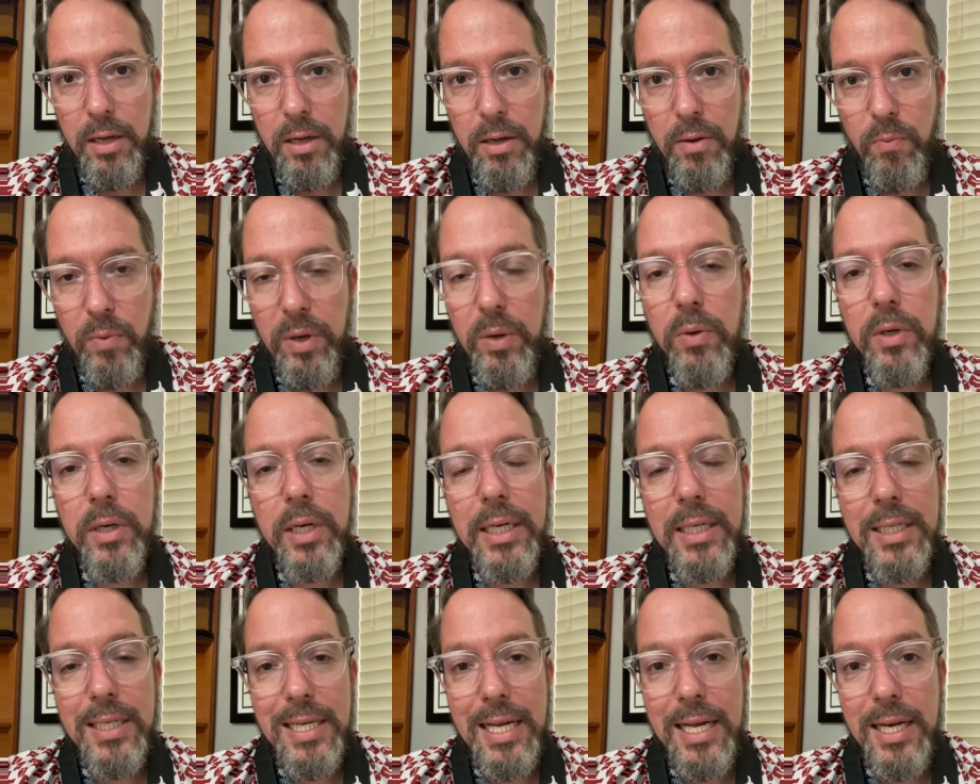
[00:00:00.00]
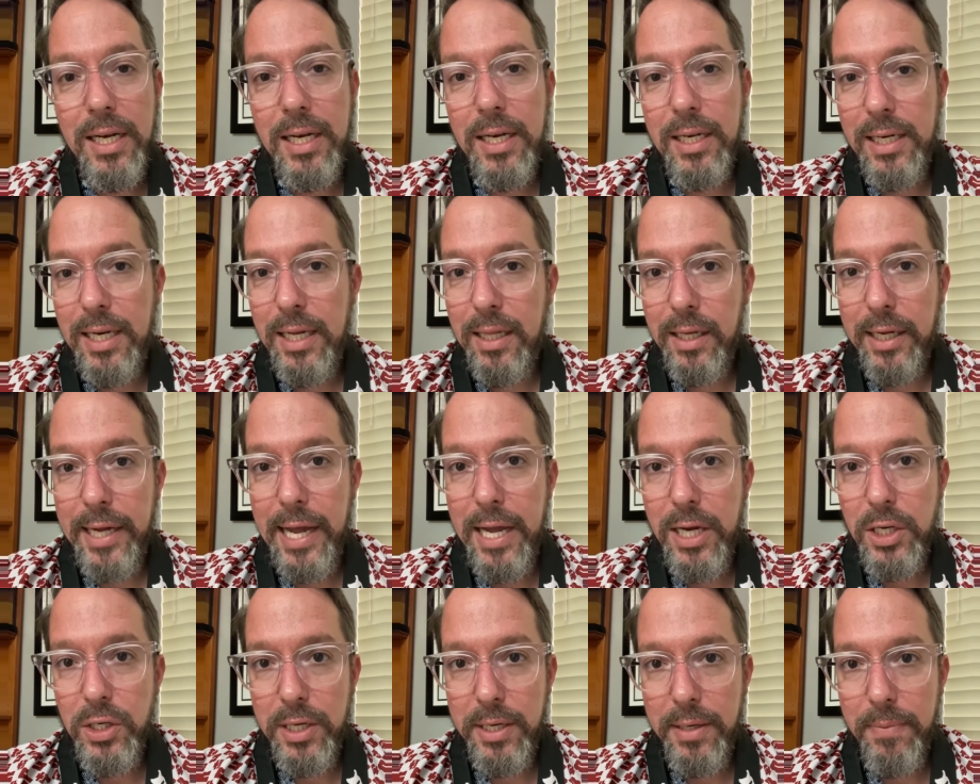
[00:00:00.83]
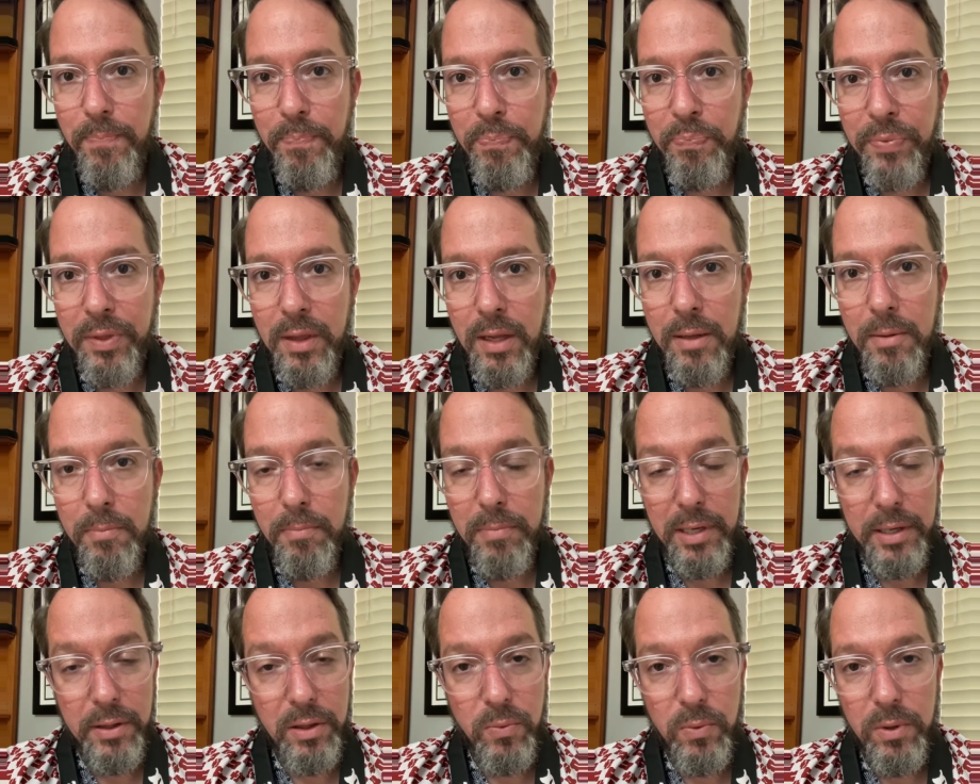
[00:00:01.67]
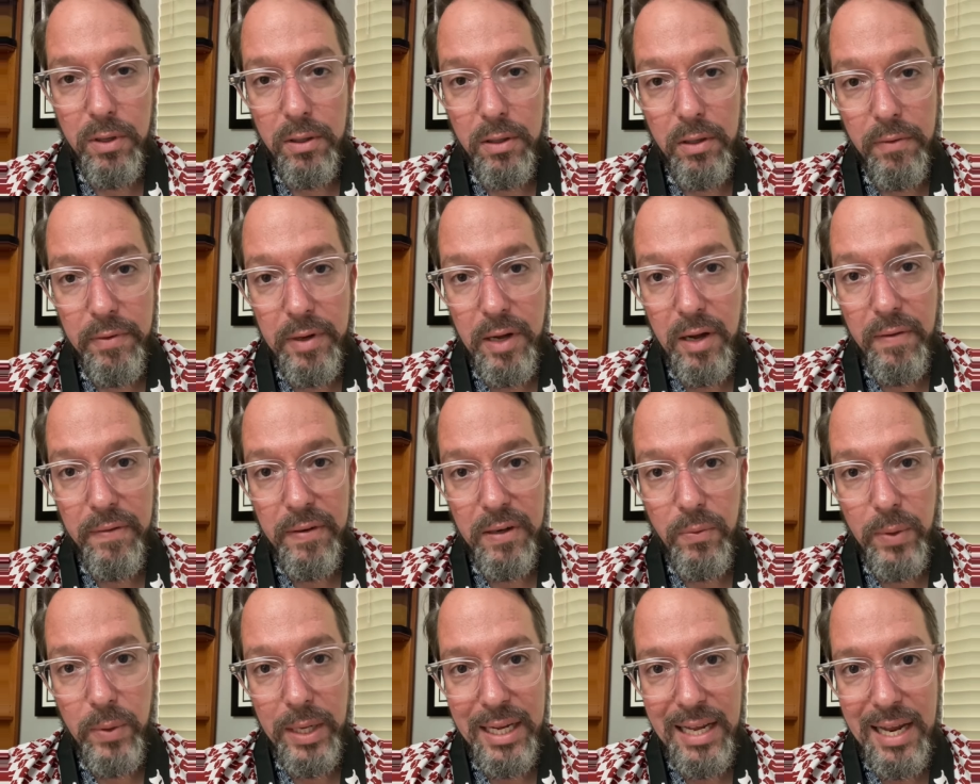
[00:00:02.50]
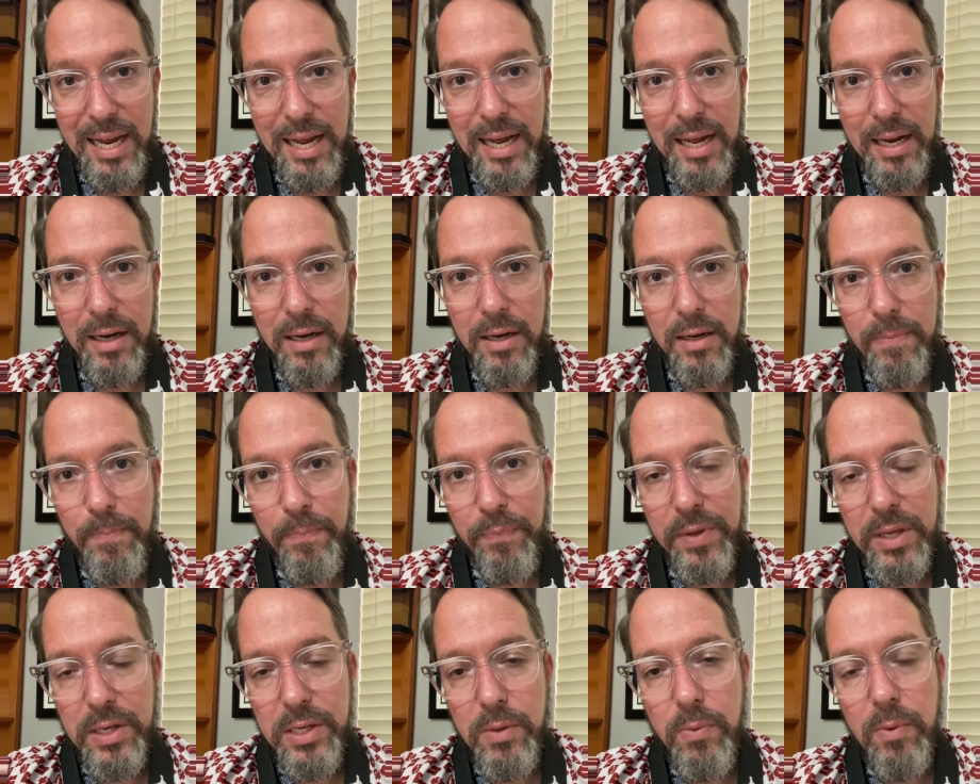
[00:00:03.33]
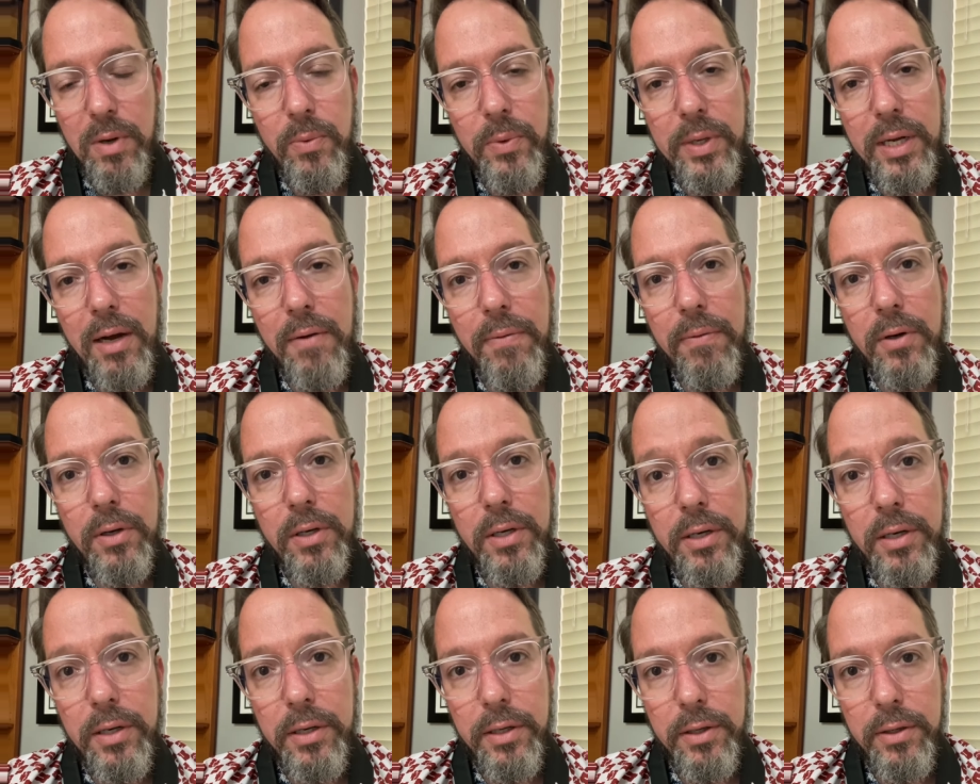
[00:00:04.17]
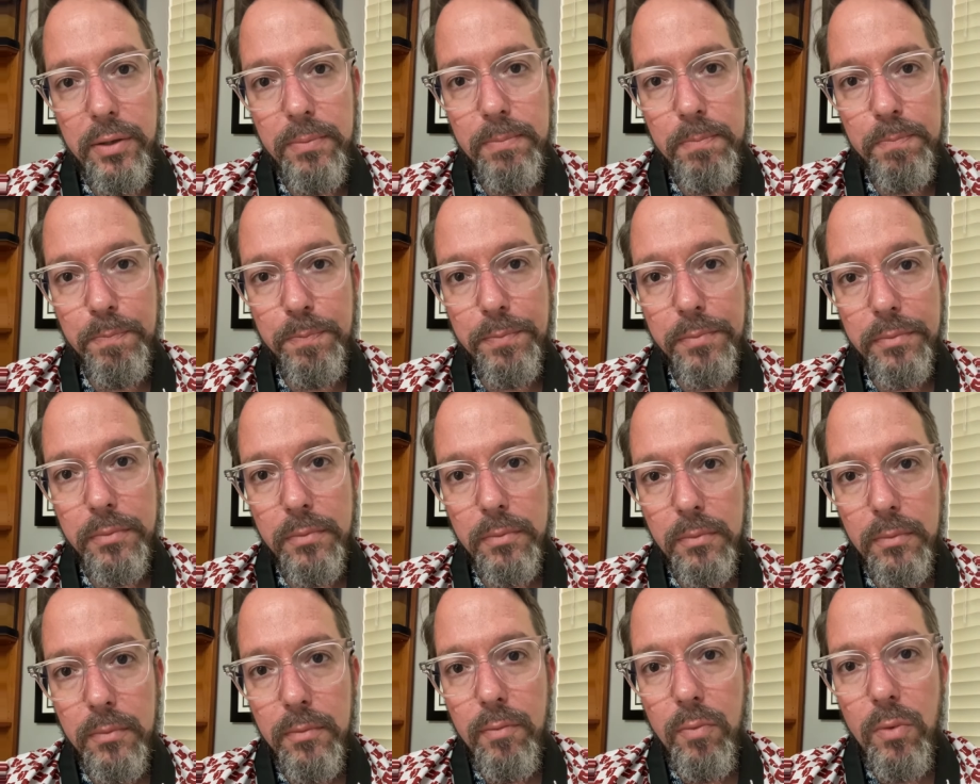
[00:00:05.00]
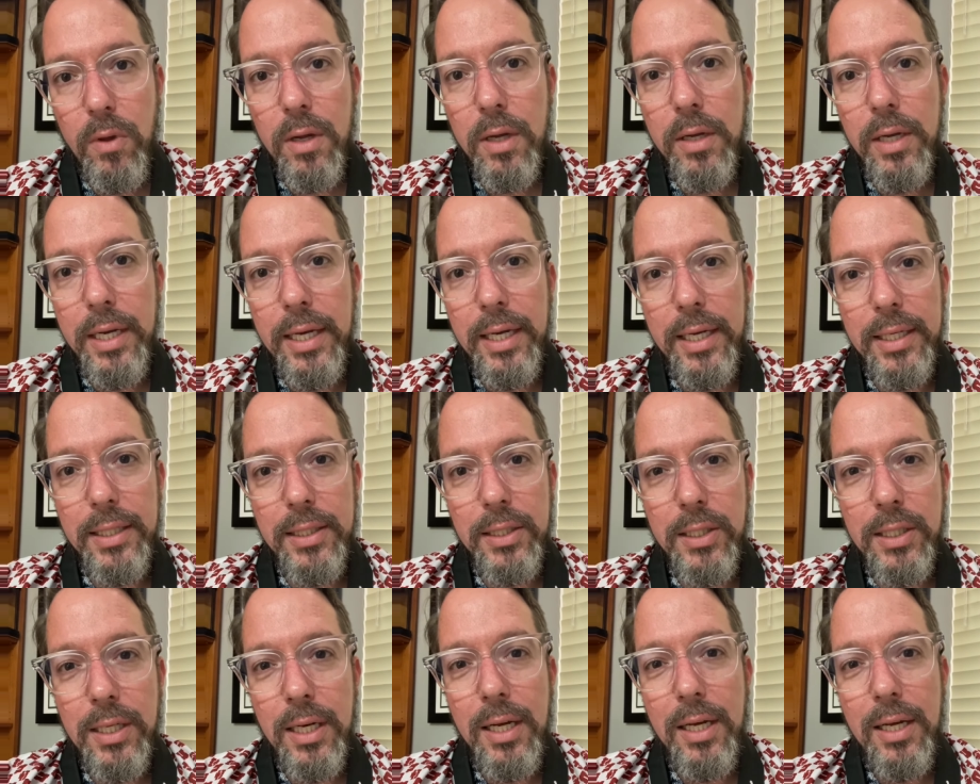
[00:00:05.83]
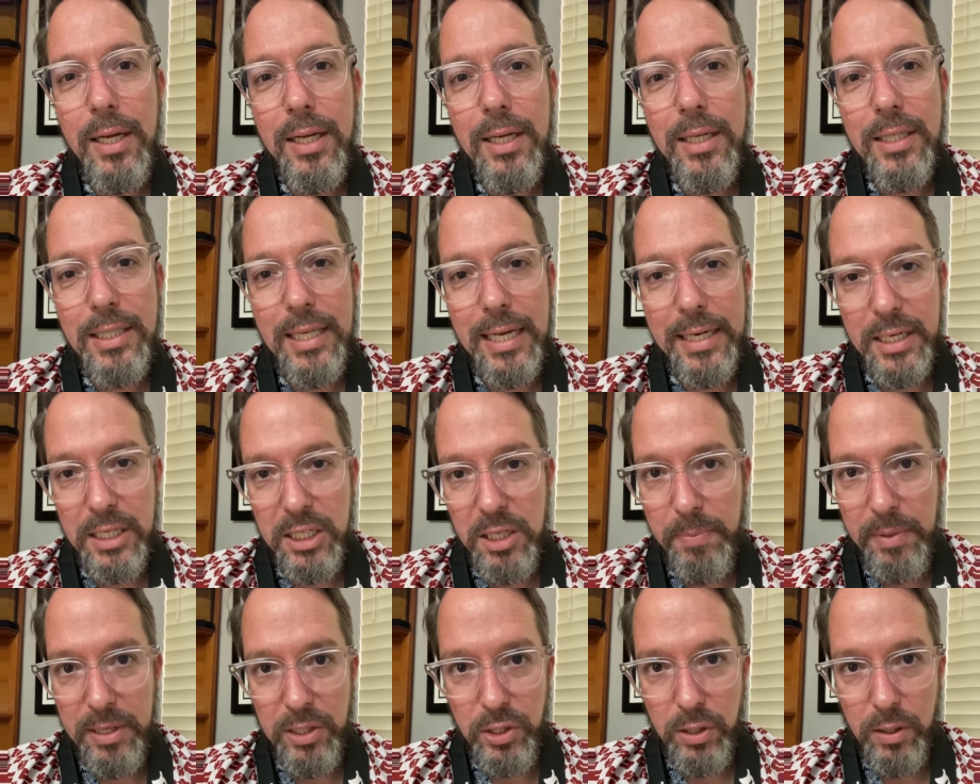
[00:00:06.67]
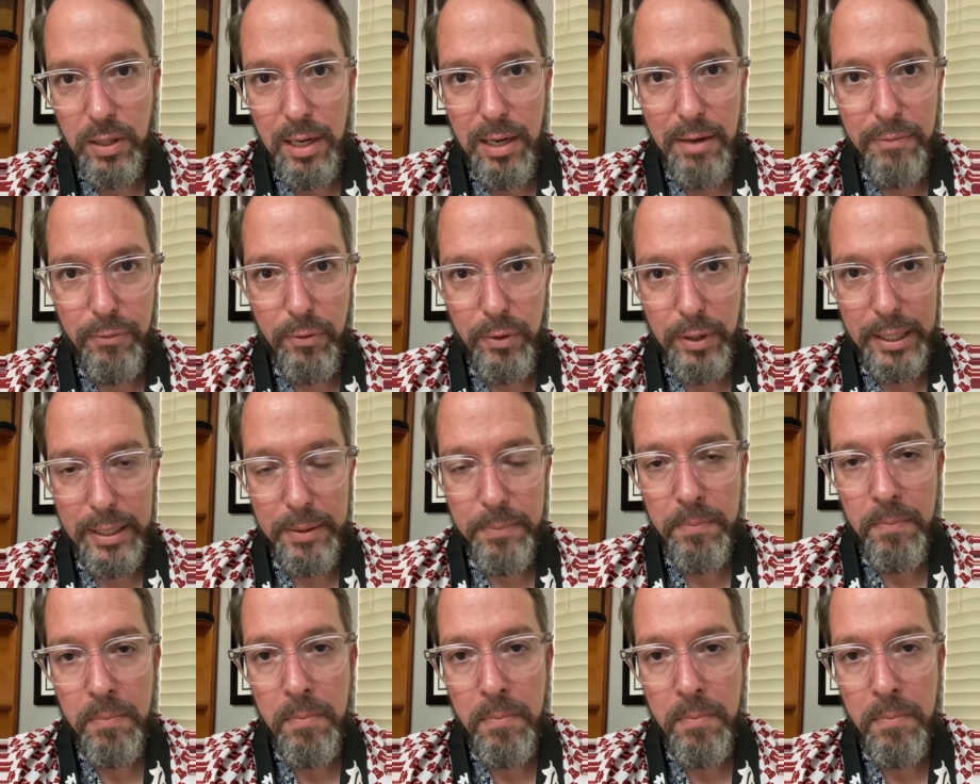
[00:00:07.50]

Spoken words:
We were going to send a delegation, but in the world of COVID, we can't. So what we offered to do is send a special offering.